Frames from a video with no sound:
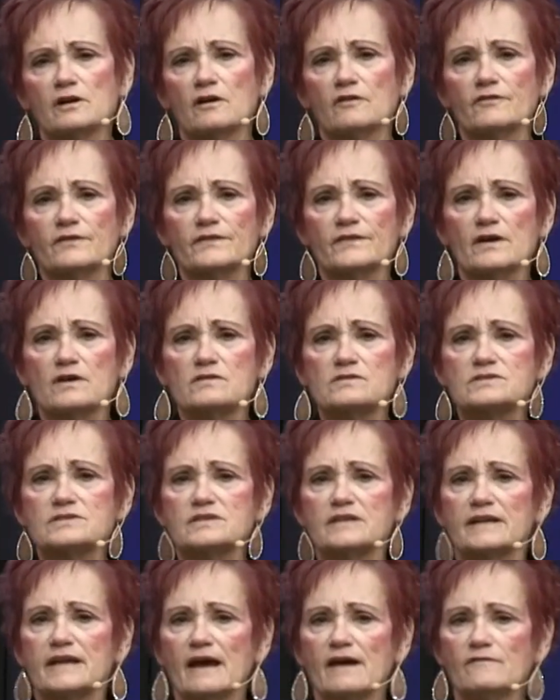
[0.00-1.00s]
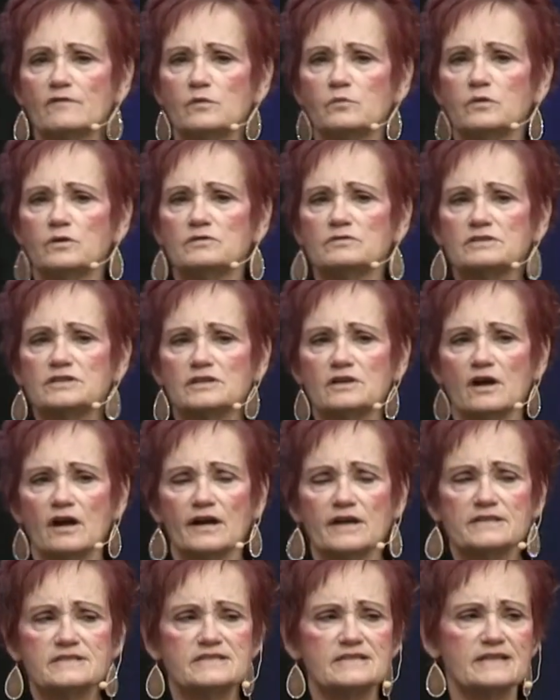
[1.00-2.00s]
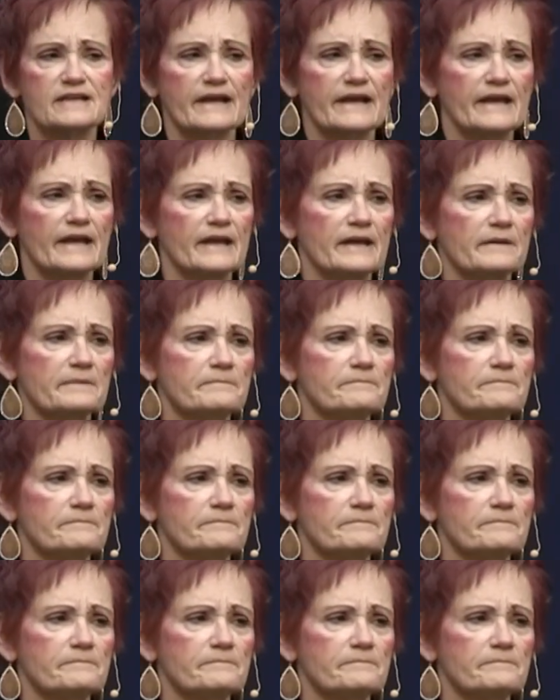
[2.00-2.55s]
over those that have a wounded heart today,